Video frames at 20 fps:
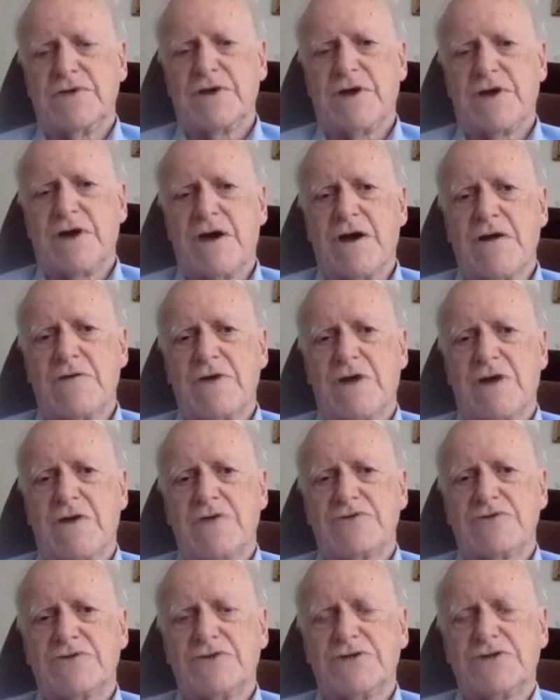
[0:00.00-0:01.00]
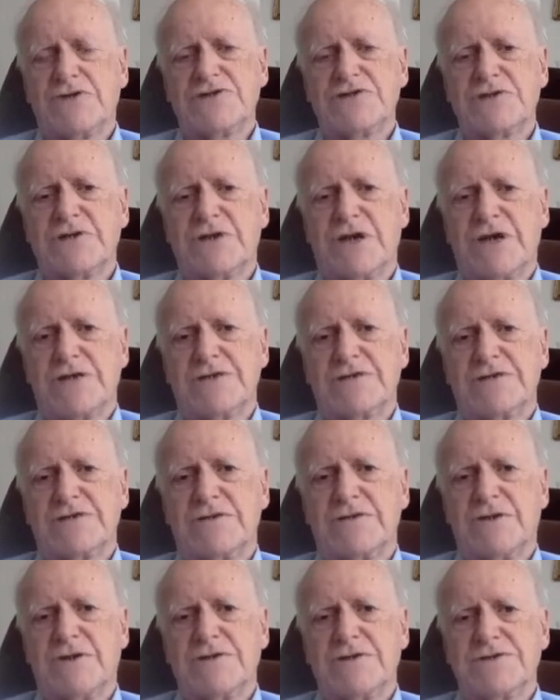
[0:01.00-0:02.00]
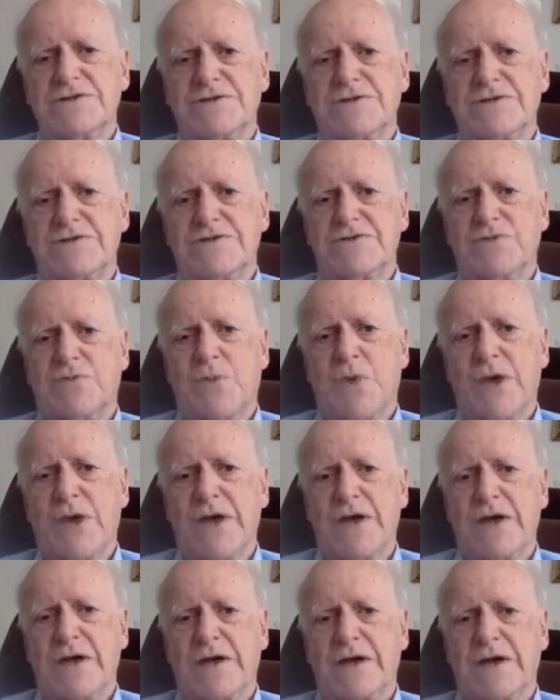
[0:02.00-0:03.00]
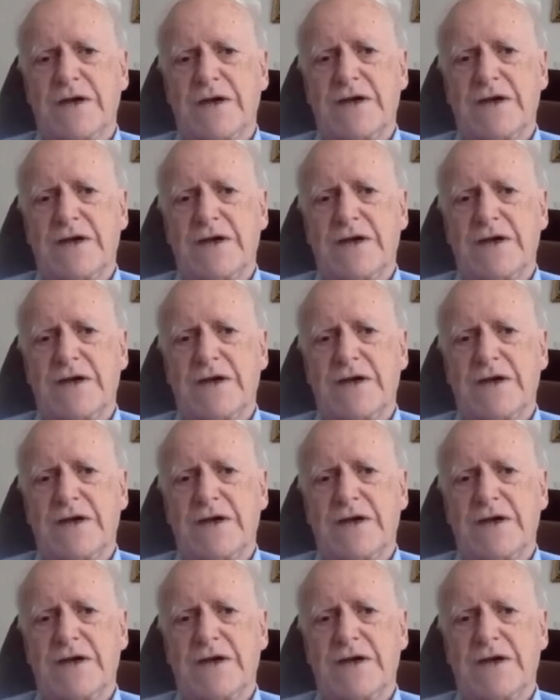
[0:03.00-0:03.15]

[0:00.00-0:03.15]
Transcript: Our tradition has lost its way,